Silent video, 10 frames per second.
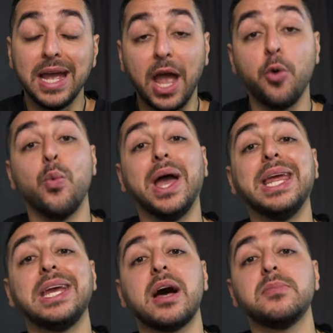and when
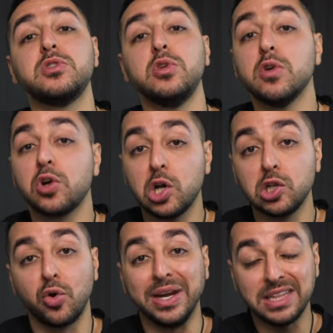it comes to your
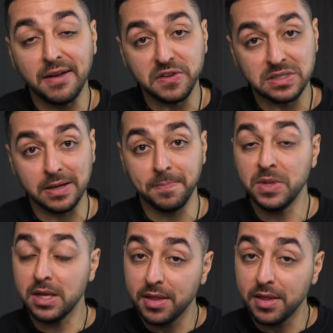caloric deficit,